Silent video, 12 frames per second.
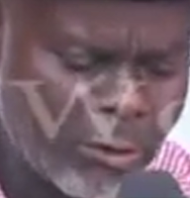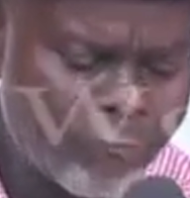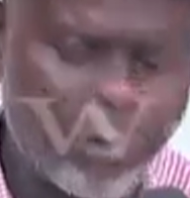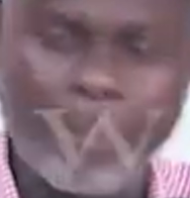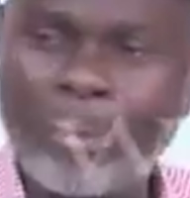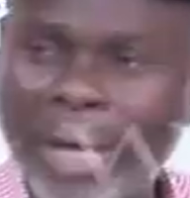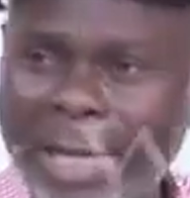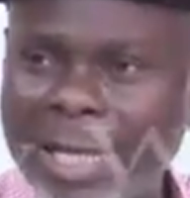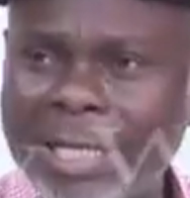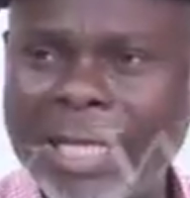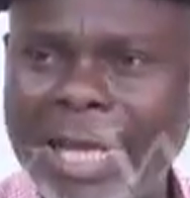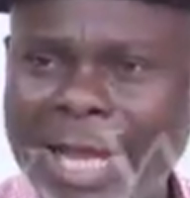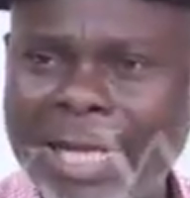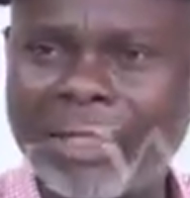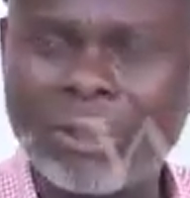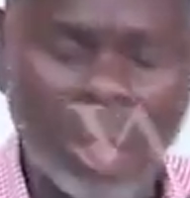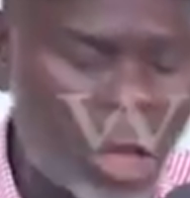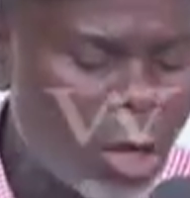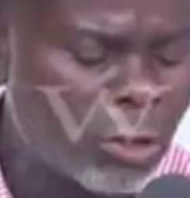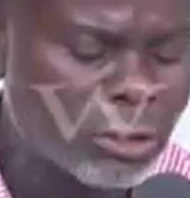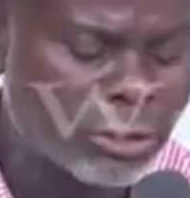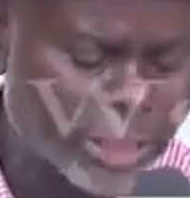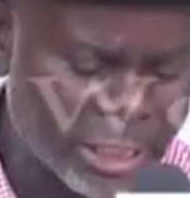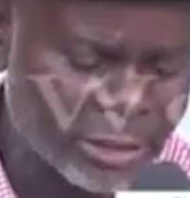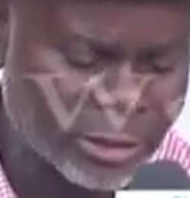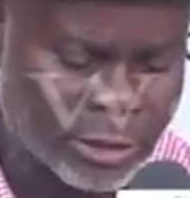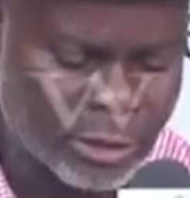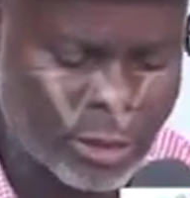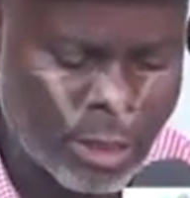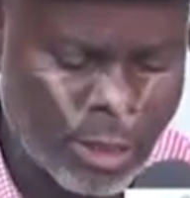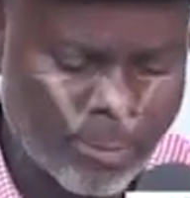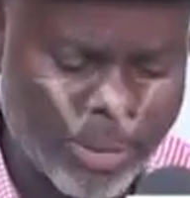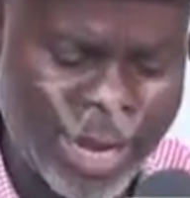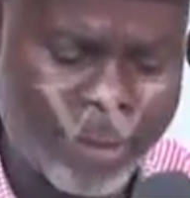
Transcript: for breaking the age-long jinx by